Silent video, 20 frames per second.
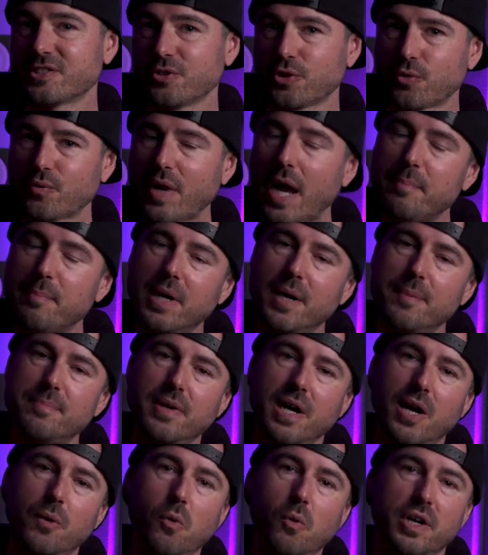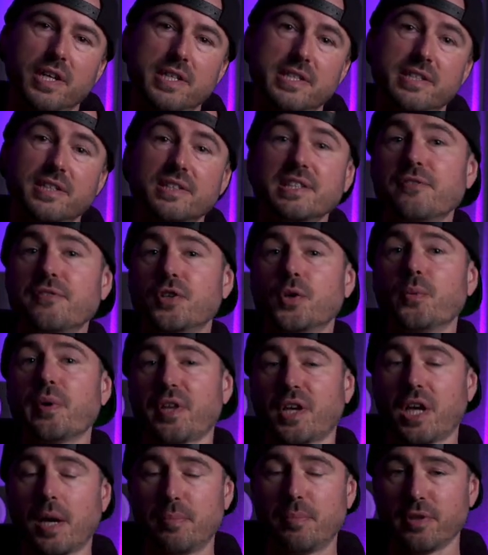so to wrap up, I wanted to leave you
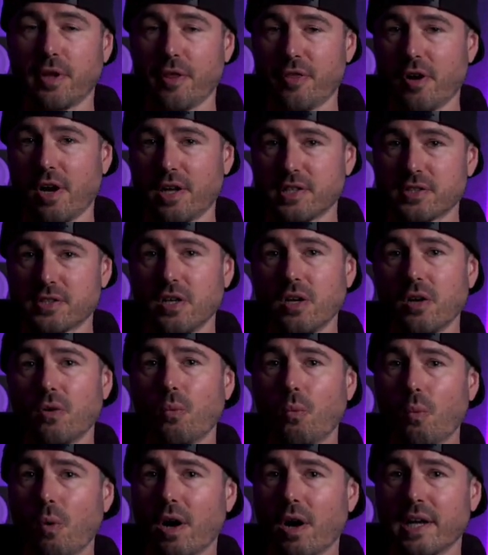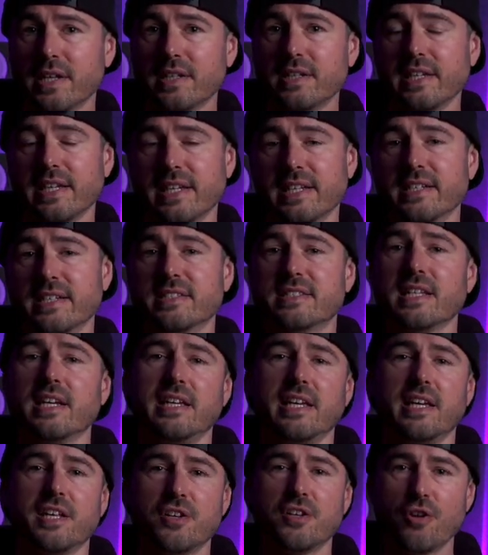with a couple of thoughts. One is
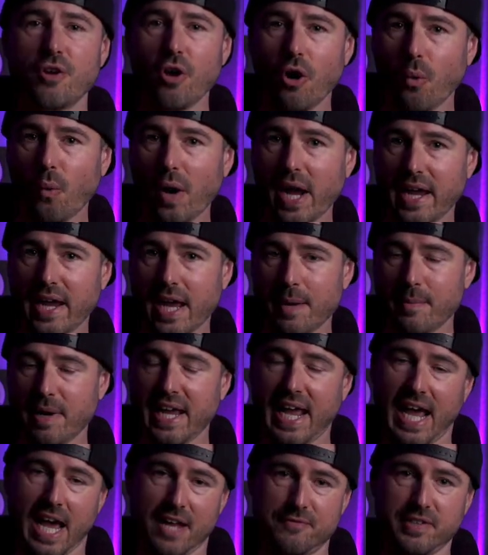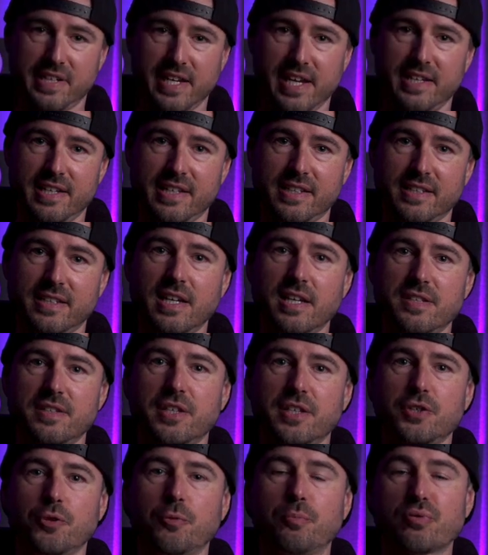in no way am I advocating
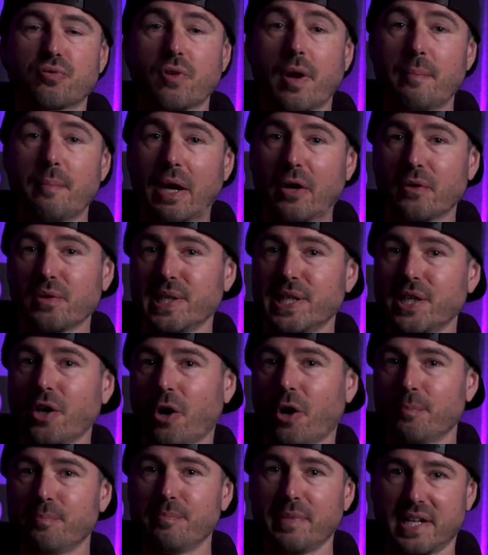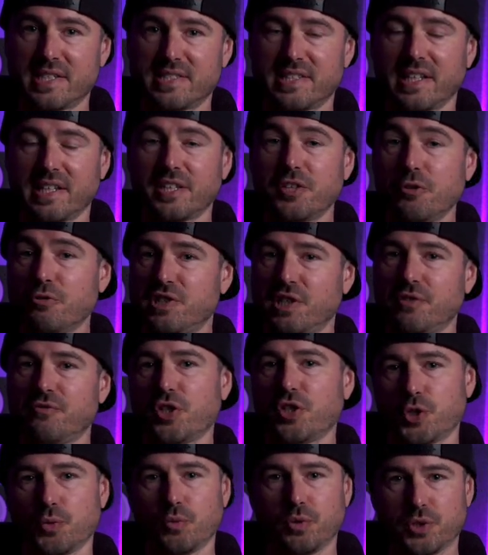that you primarily are mixing using
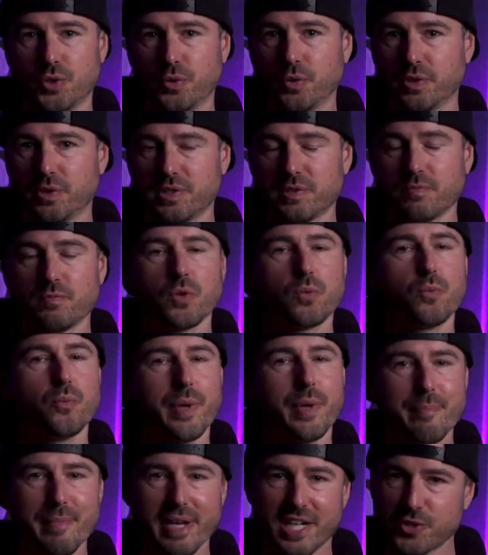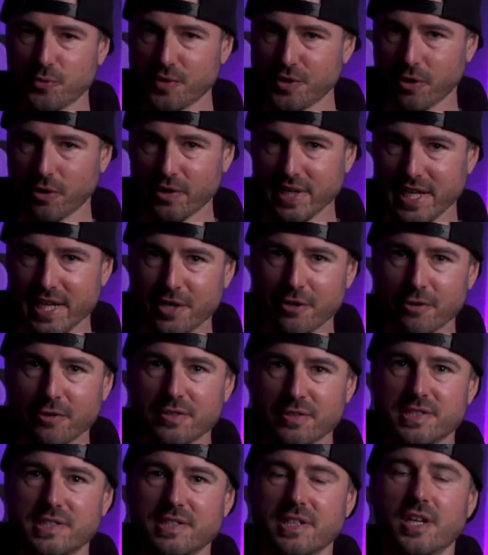visual tools. We mix with our
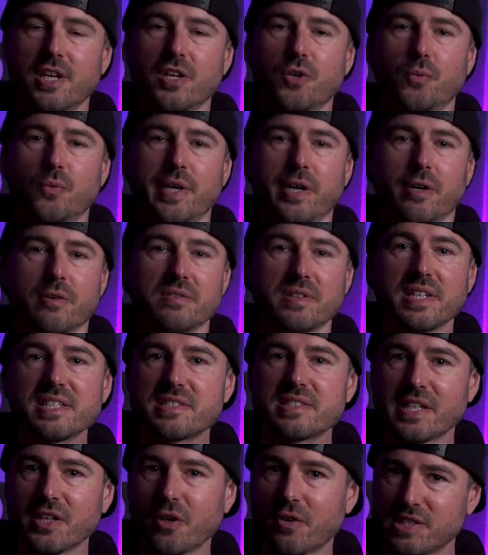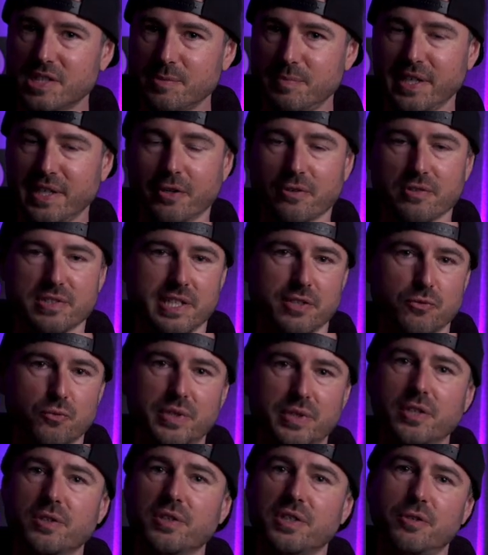ears, we are listening on speakers in
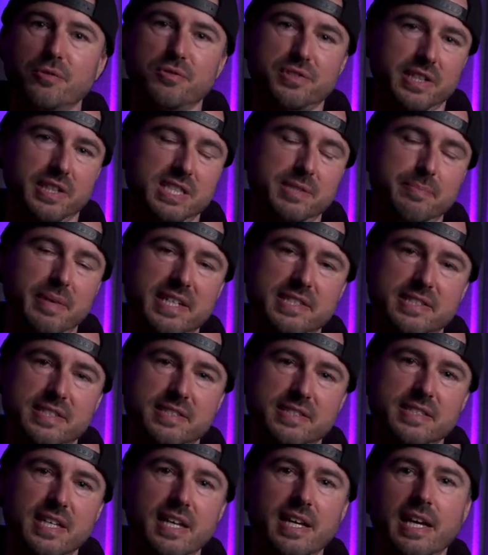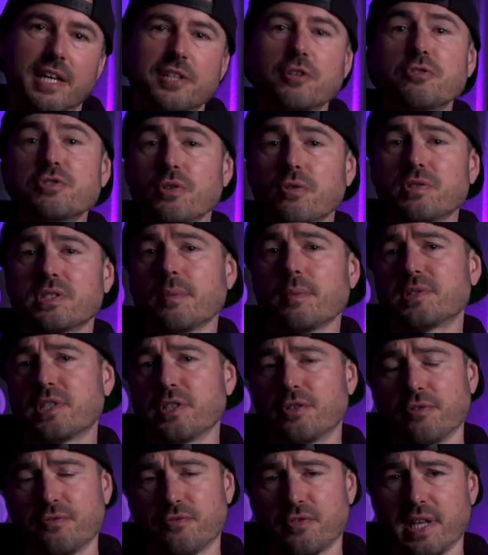real acoustic spaces, and there's no
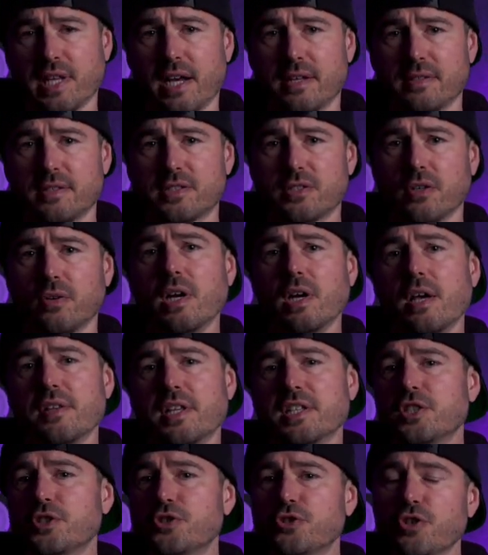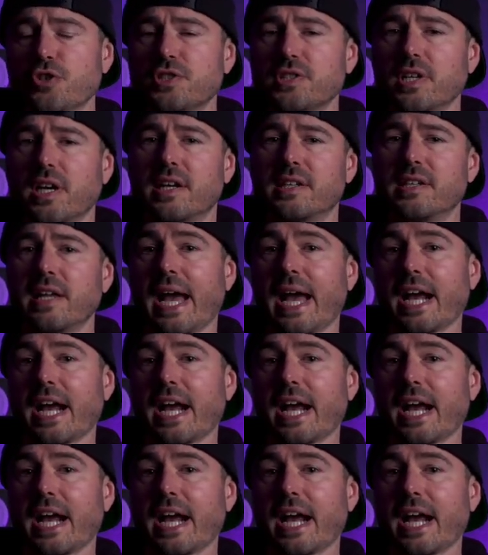substitute for that. So this is just an